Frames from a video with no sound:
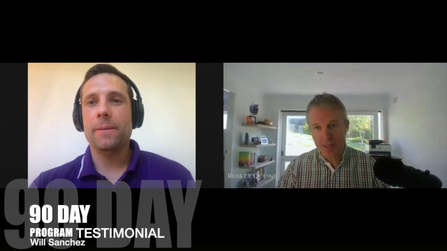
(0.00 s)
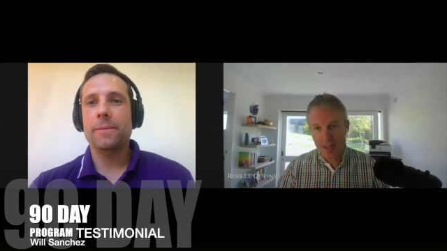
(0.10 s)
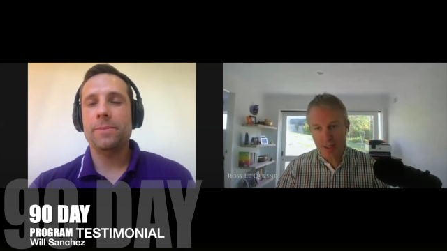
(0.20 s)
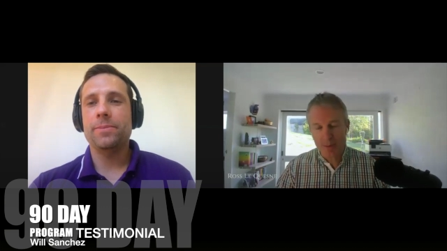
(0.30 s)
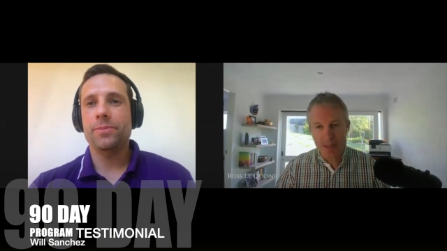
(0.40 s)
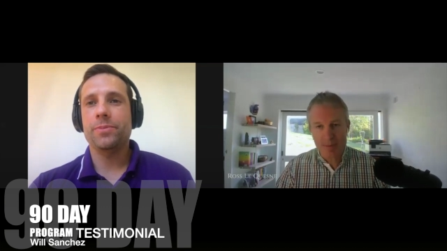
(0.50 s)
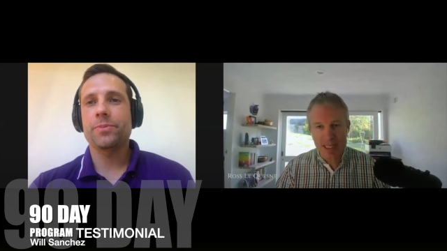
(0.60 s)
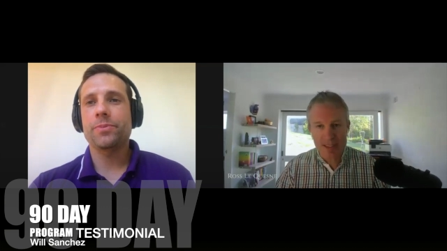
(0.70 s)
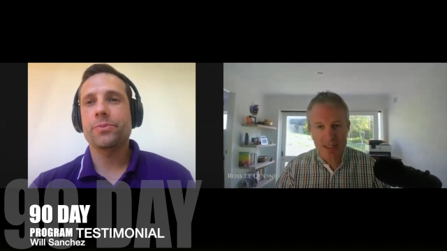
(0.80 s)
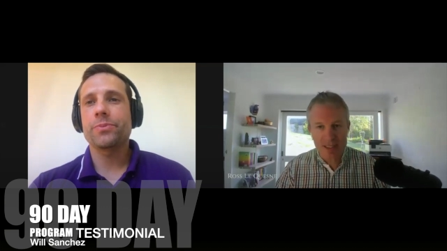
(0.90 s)
Speaker 1: so we
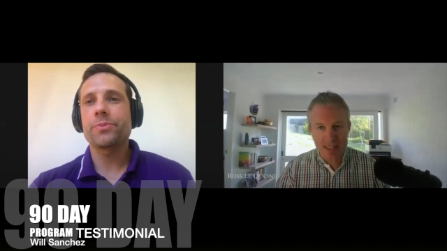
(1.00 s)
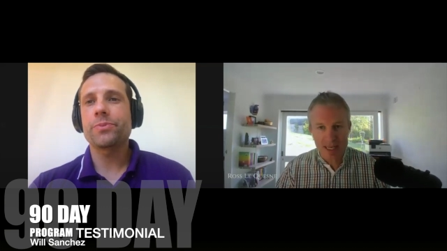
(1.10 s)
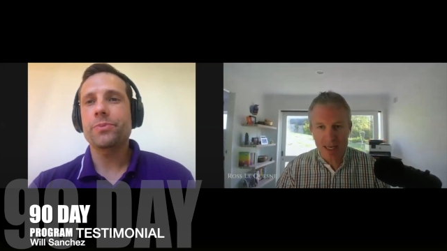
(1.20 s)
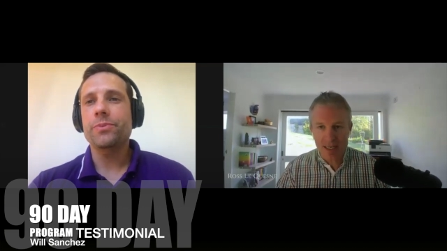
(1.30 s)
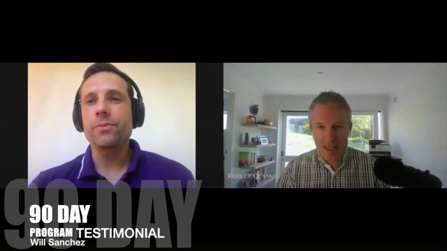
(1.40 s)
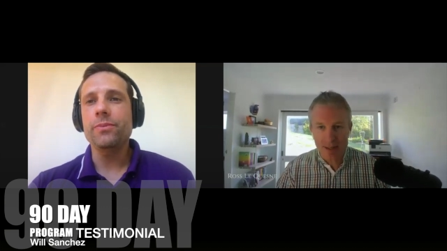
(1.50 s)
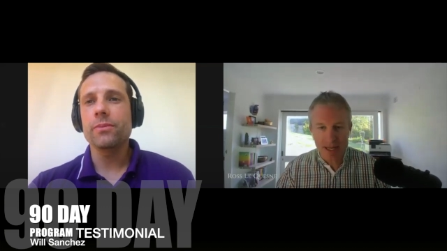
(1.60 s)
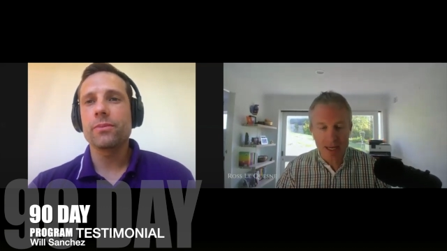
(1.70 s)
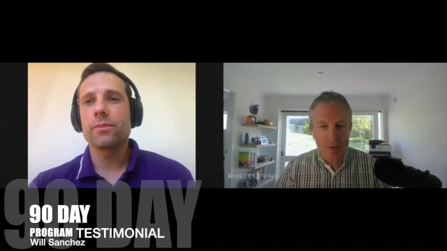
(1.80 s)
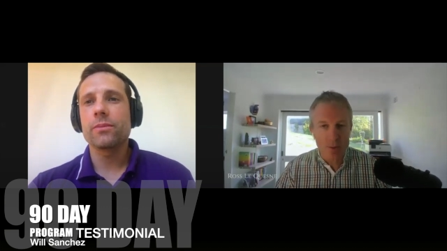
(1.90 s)
mentioned you started
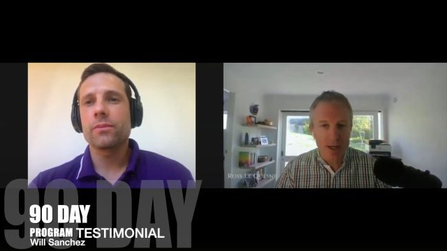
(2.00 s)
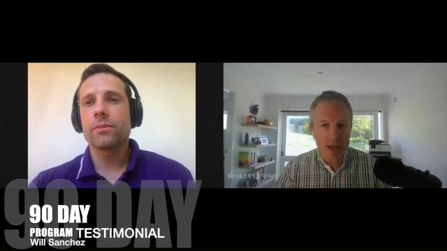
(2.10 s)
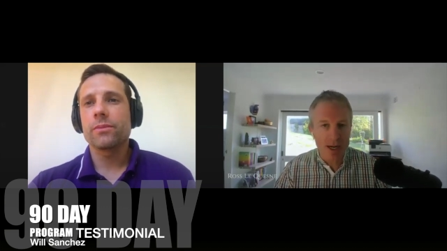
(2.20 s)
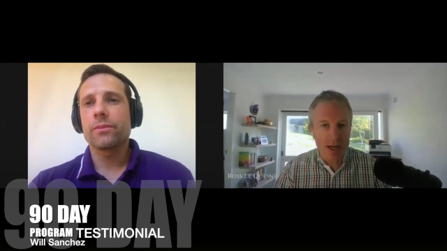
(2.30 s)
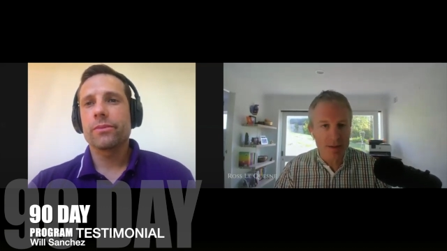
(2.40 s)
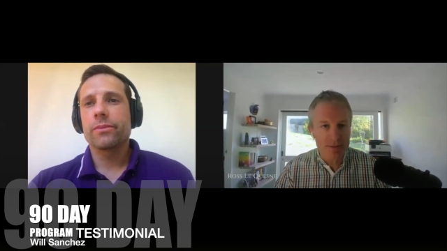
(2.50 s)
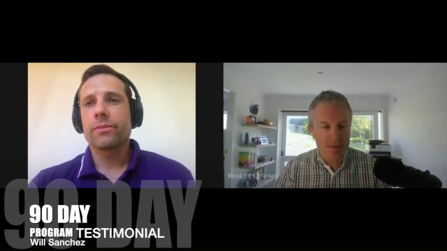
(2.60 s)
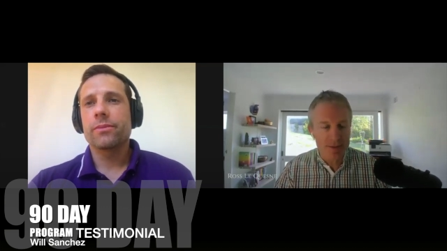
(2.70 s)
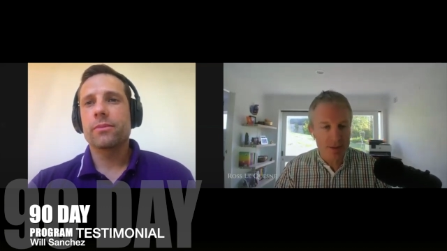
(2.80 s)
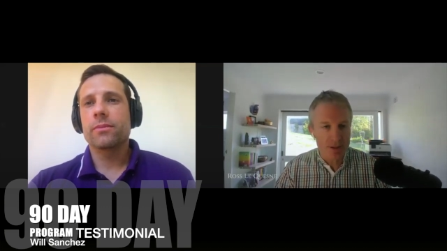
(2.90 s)
about one and a
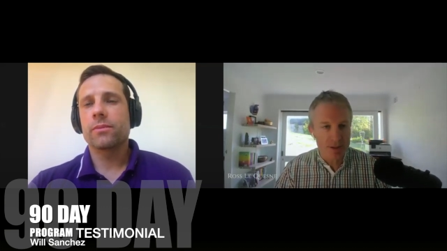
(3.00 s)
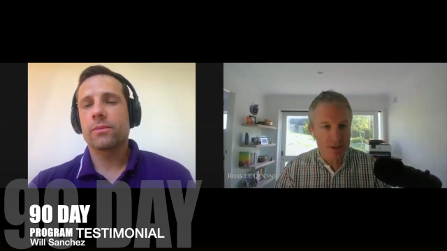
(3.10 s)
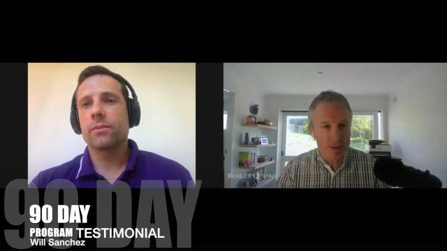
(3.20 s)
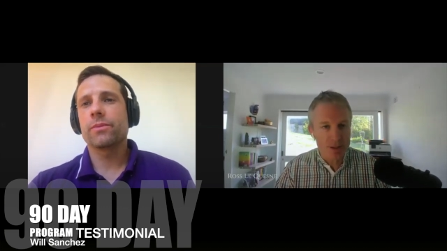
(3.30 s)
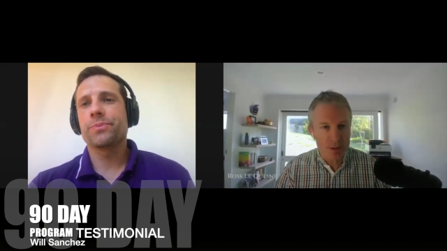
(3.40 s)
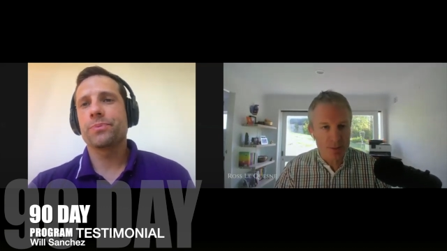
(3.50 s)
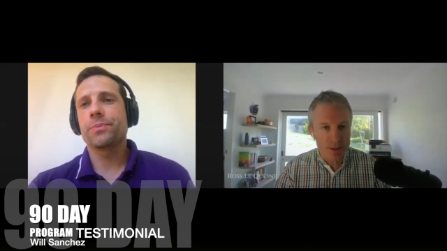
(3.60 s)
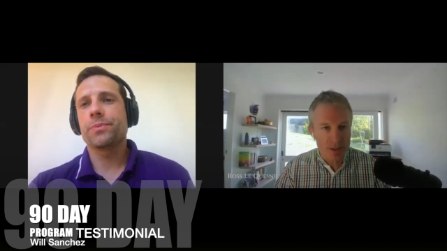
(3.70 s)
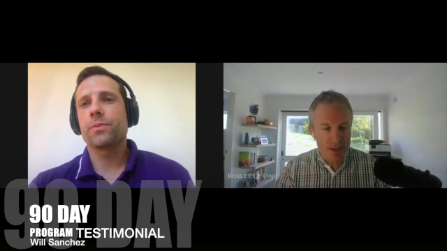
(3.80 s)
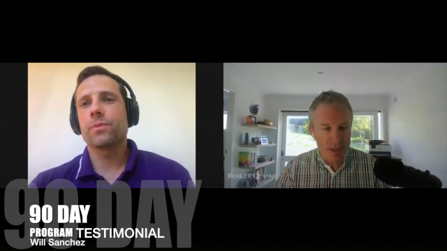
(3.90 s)
half to, to two
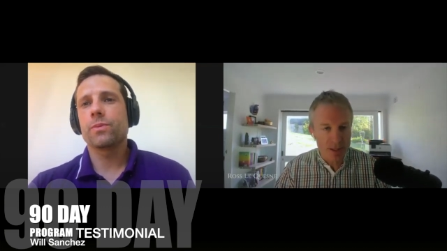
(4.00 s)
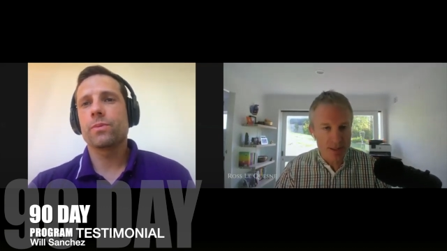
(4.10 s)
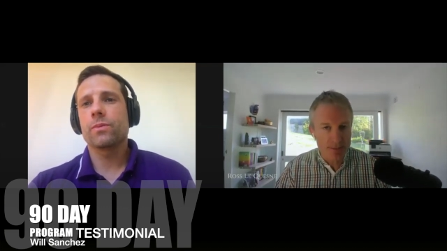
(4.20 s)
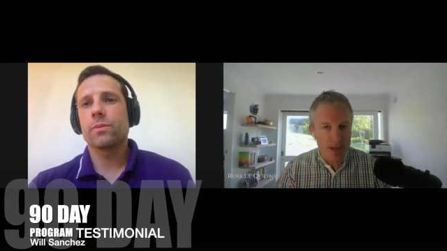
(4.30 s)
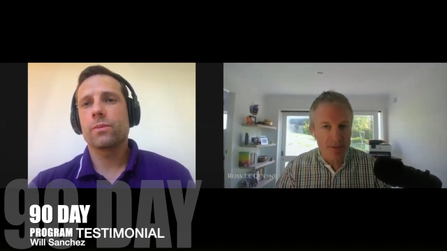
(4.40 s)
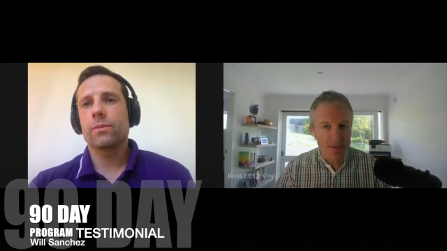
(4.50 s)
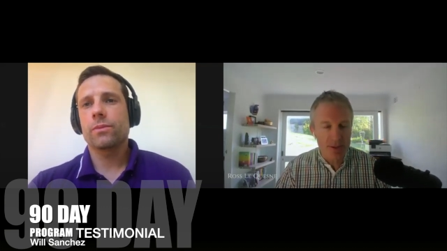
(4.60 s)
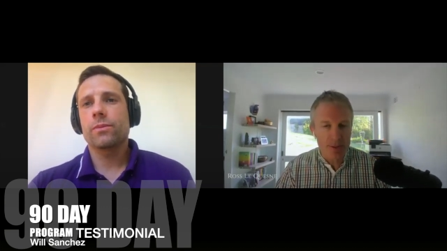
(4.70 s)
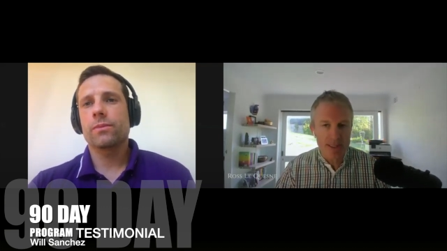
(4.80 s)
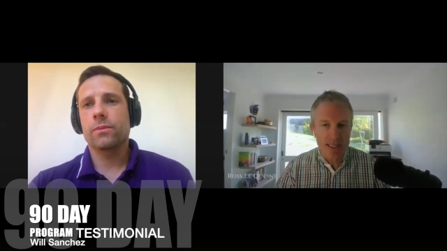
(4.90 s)
million dollars a month
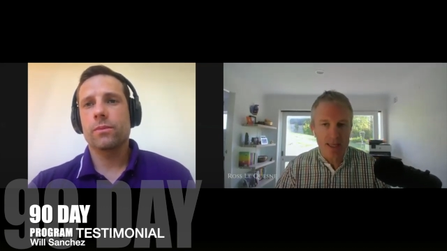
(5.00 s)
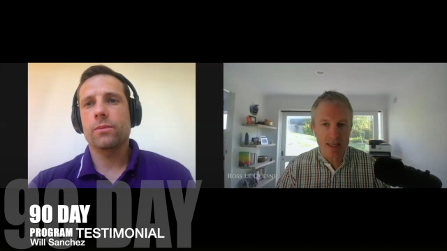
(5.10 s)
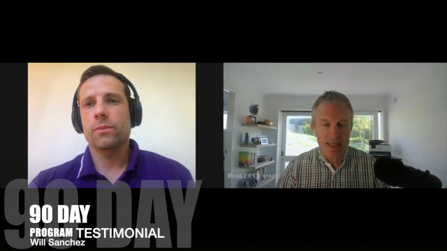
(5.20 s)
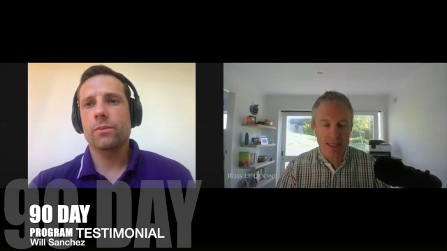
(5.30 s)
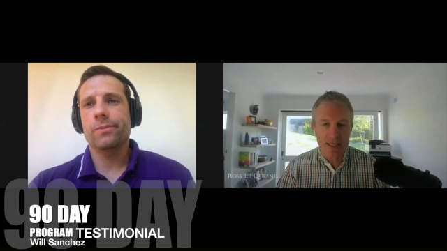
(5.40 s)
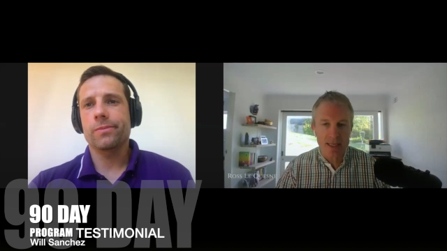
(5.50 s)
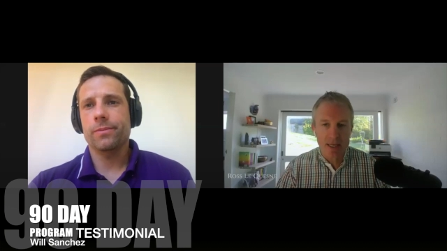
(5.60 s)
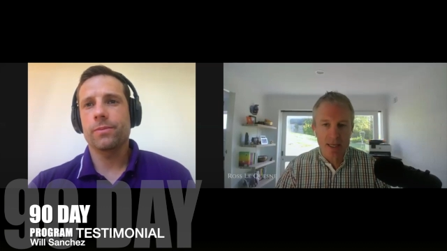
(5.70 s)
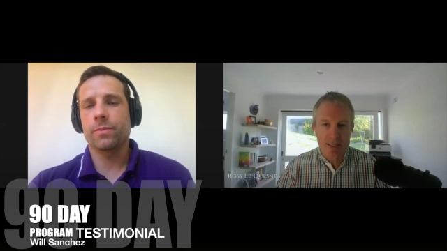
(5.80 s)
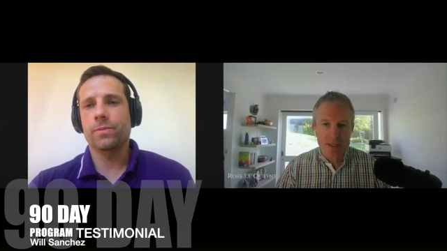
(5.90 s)
you are settling.
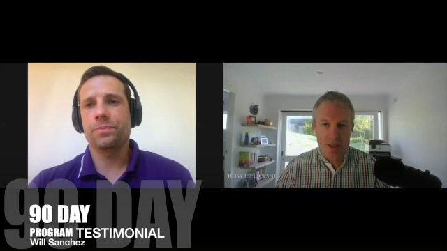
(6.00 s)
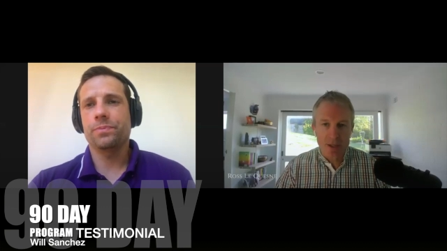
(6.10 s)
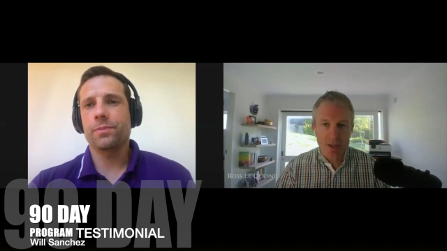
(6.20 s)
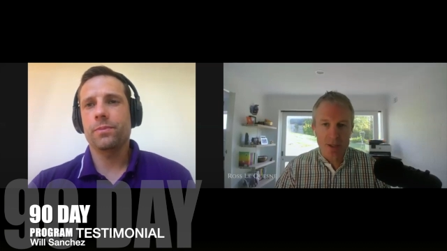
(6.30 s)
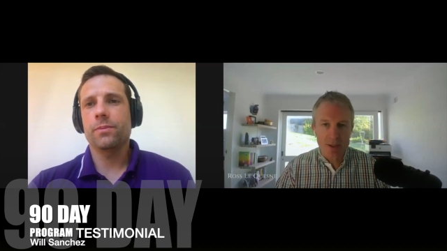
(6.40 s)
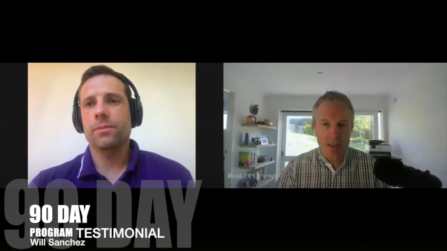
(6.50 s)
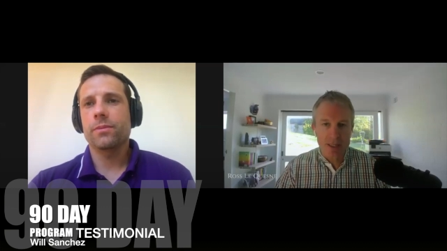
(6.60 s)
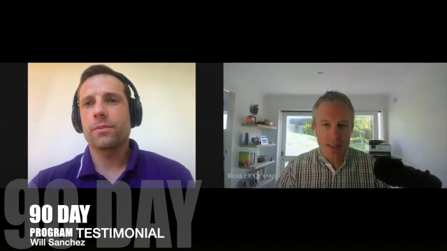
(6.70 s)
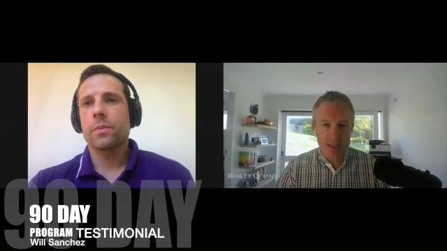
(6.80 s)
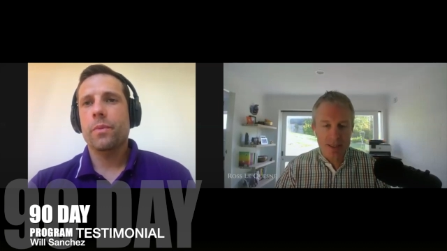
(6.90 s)
So
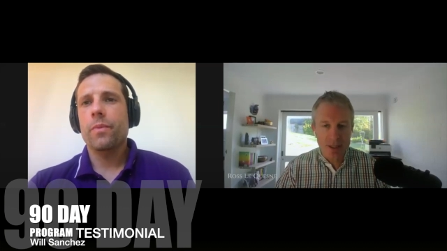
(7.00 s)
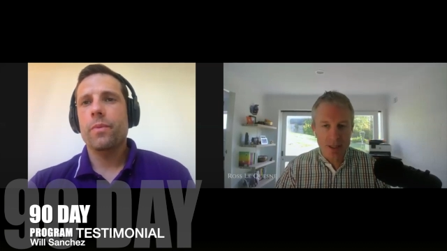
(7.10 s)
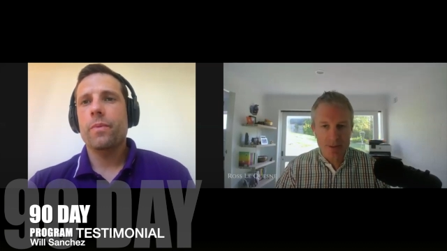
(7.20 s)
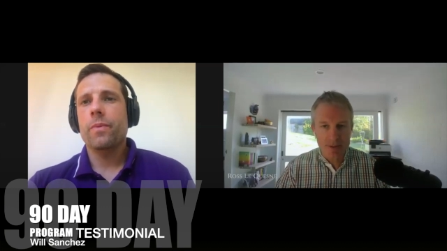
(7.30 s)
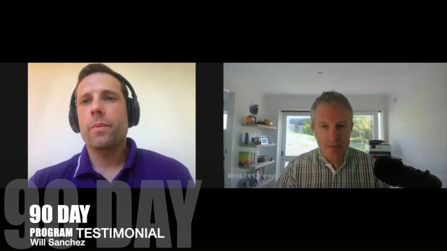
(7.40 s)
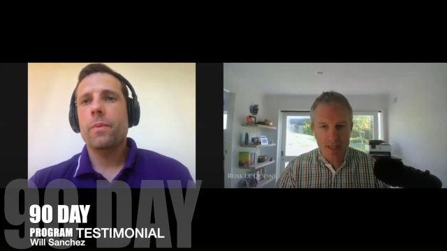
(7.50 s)
mm-hmm. in terms of